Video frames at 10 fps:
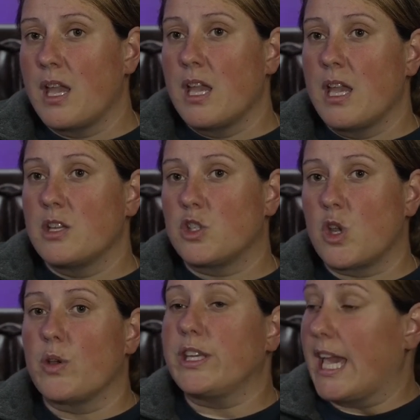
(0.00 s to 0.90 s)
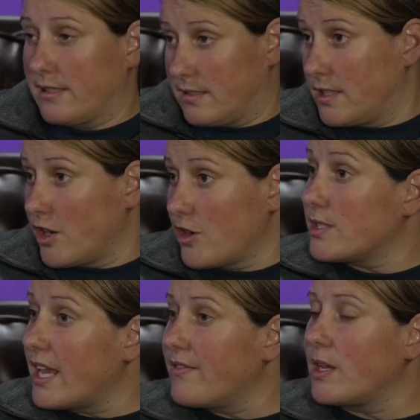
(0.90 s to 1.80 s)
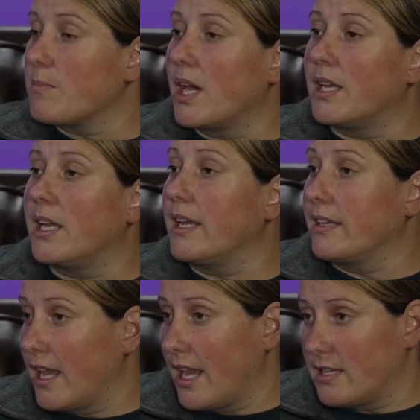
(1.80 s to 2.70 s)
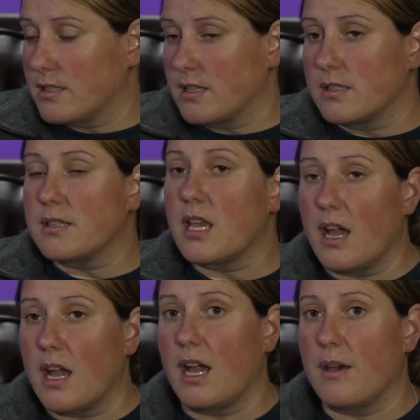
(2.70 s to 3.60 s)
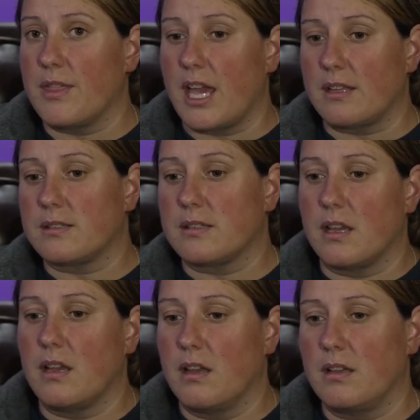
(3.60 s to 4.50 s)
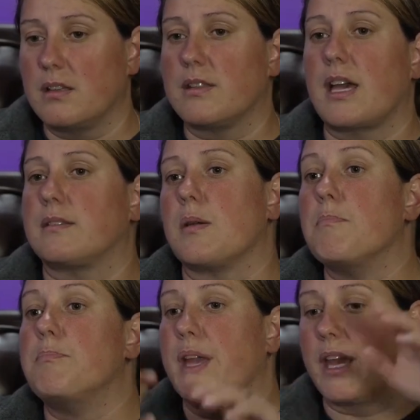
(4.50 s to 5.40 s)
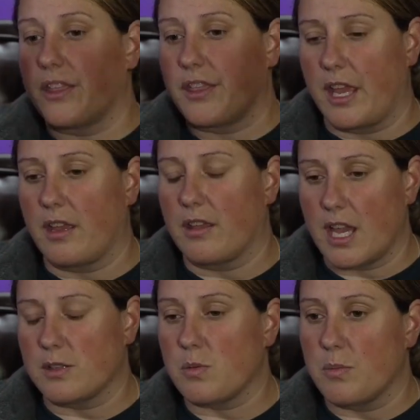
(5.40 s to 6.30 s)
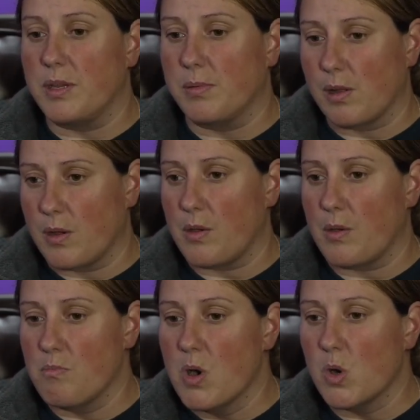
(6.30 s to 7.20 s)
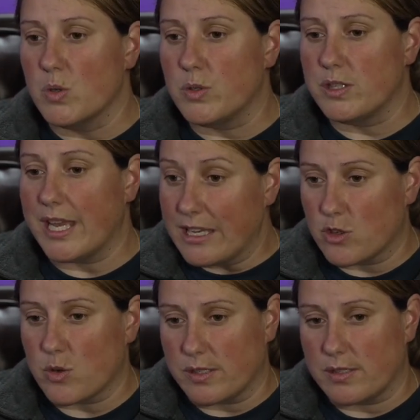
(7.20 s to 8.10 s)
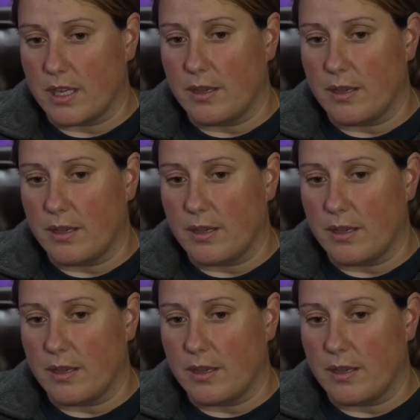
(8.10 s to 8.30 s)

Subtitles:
So yes, they're saving money in cases. That's a big thing, and that's what people are most interested in.